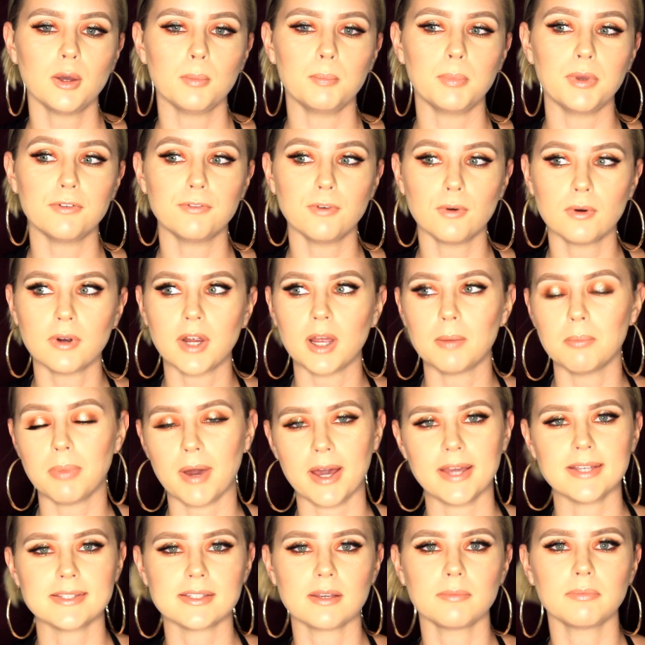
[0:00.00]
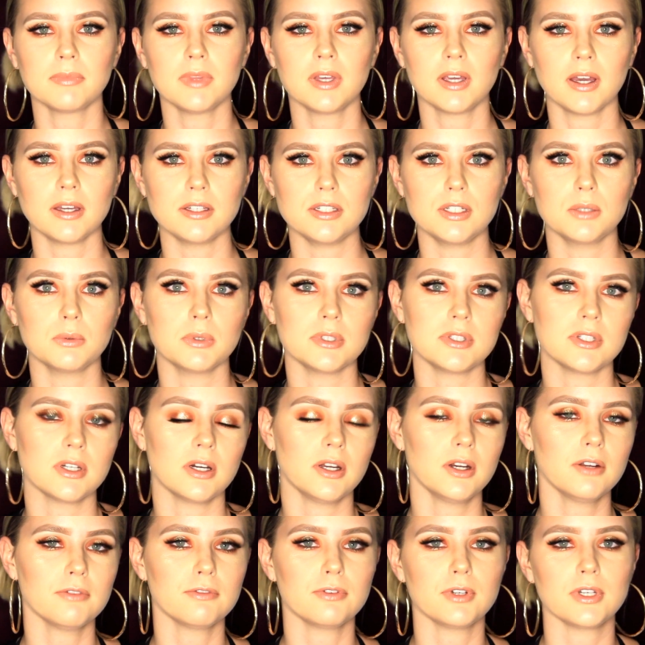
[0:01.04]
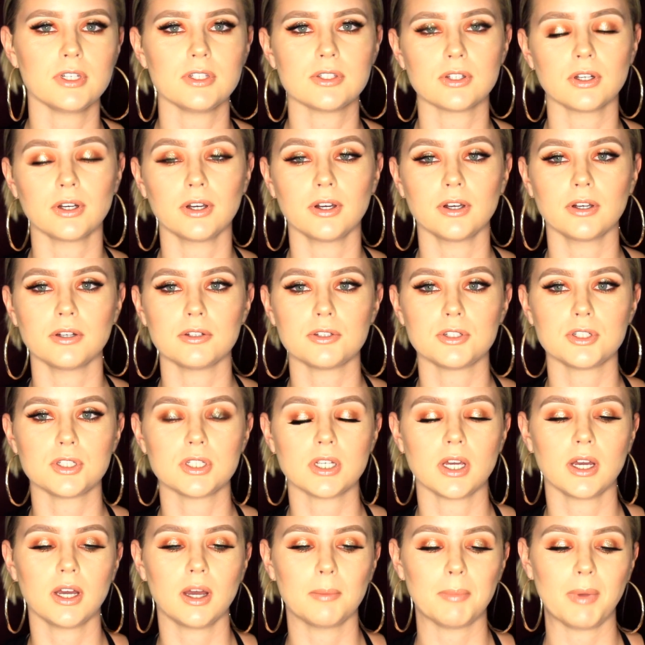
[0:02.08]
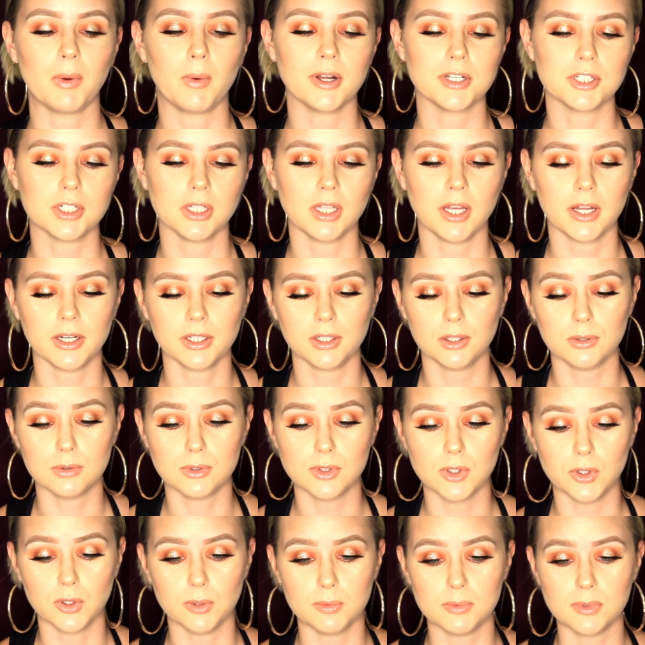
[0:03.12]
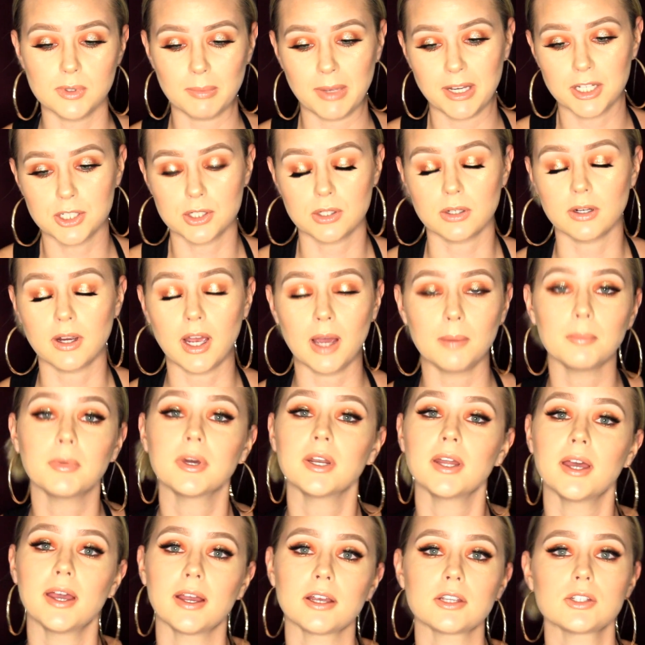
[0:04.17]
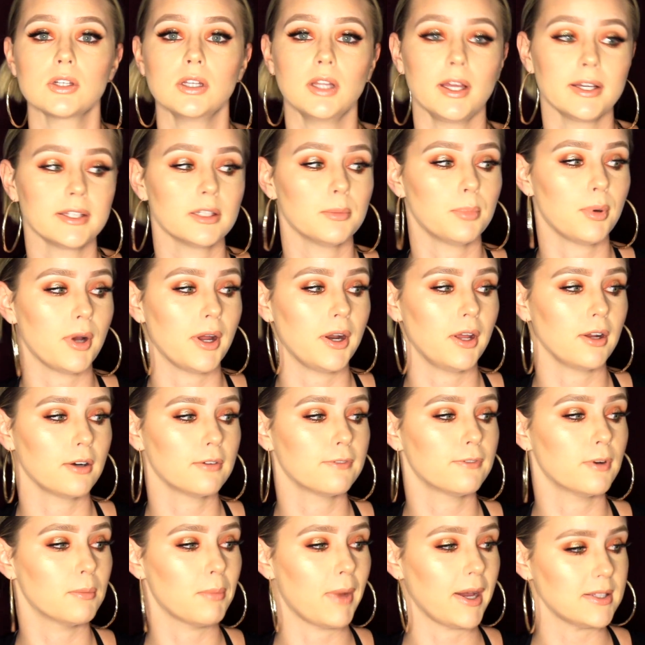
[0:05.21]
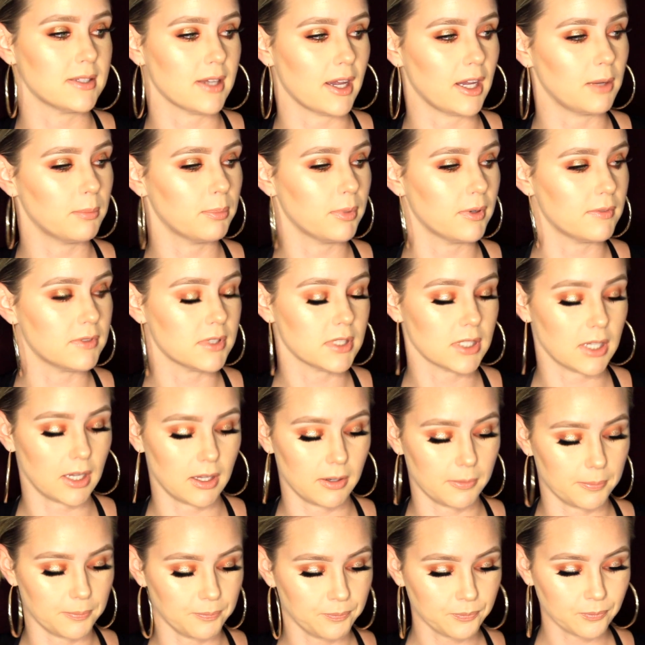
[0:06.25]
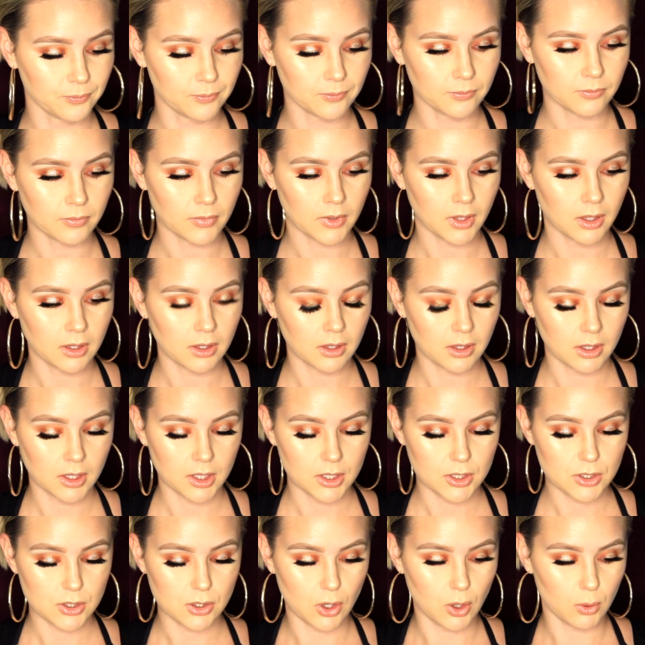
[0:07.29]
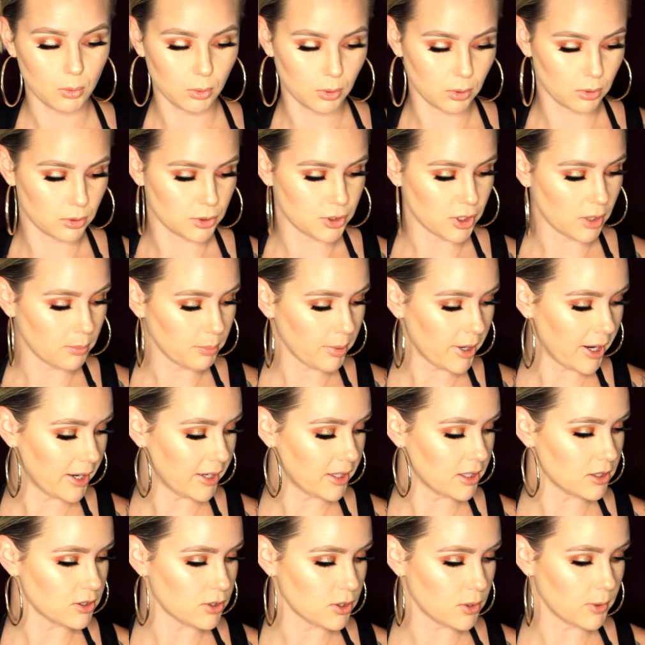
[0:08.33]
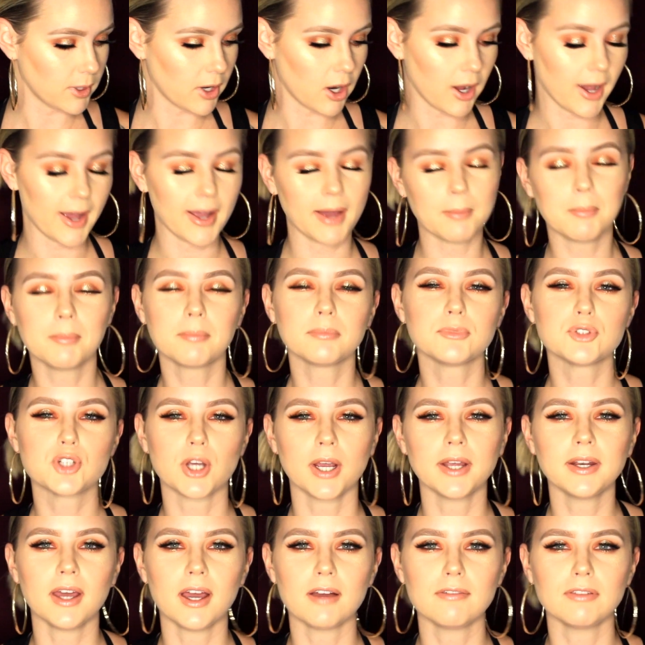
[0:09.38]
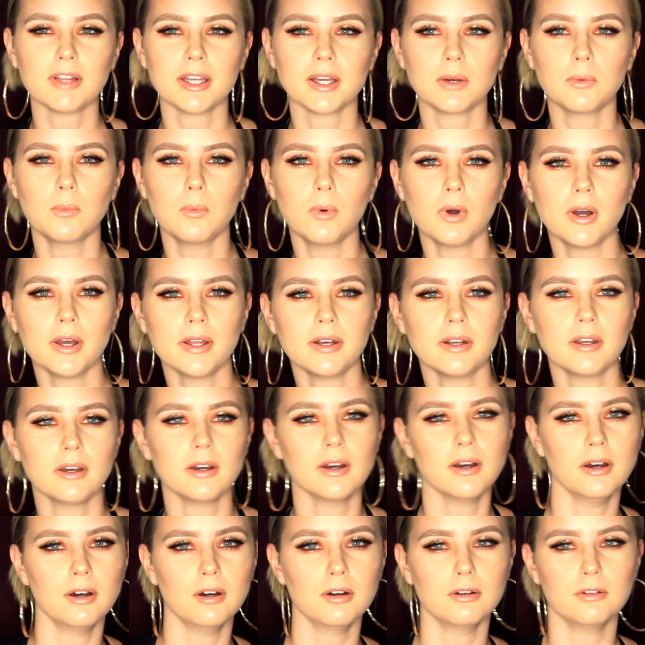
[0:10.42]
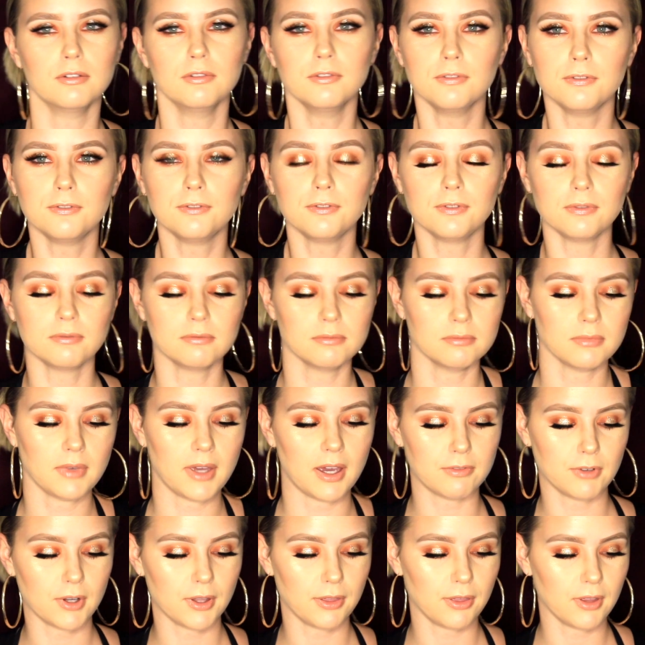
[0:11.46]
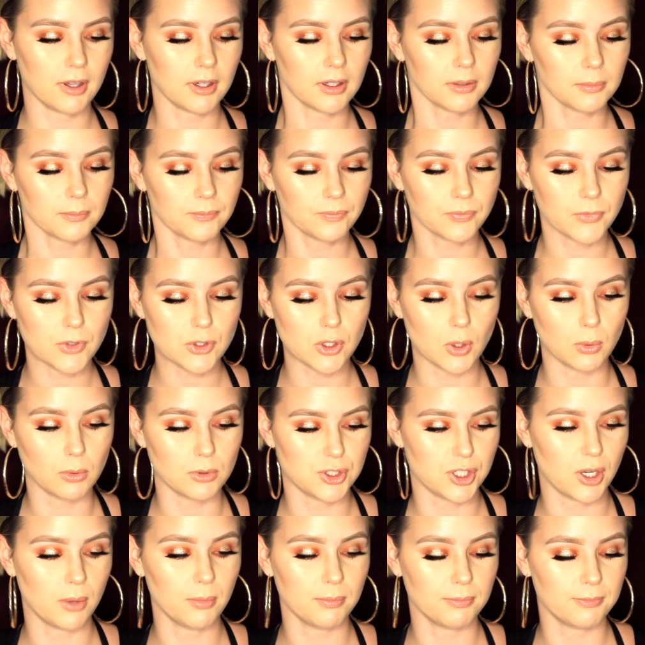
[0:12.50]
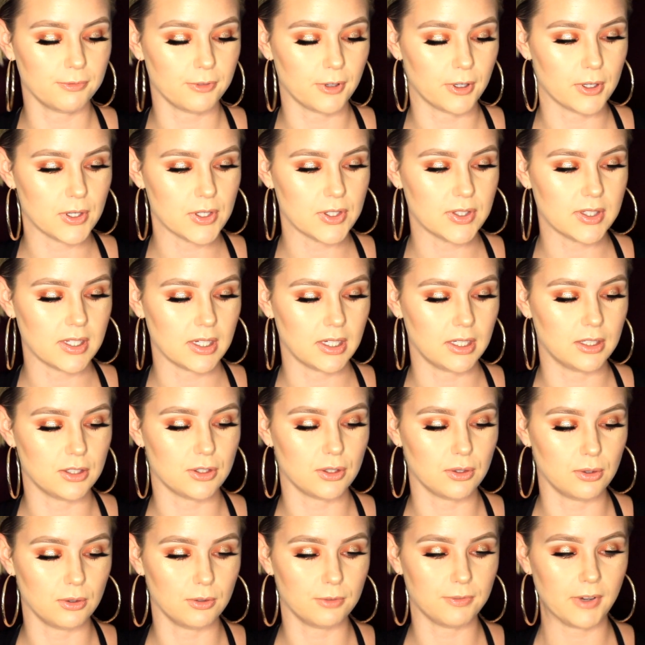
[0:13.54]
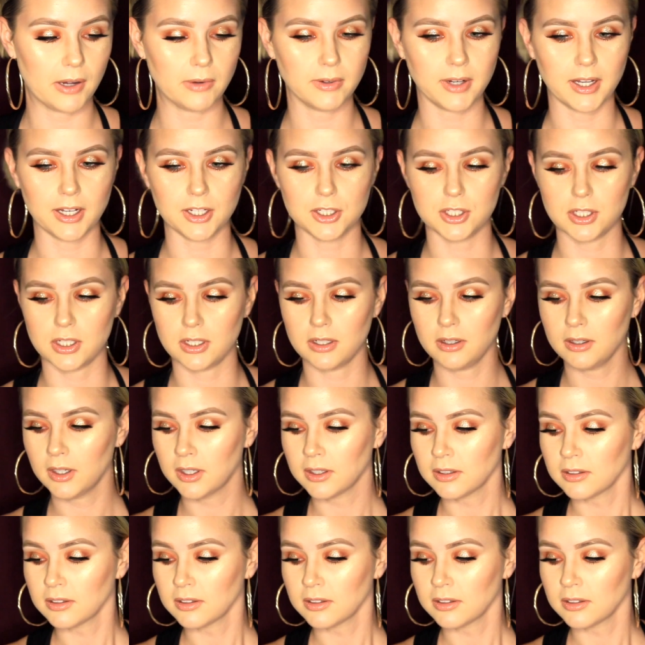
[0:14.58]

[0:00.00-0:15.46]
before I buy something I do a ton of research. I watch a lot of YouTubes to make sure I'm going to actually like the product for my type of skin. So we'll jump right into it. I'm trying to have like one of everything. So we'll jump first into foundation.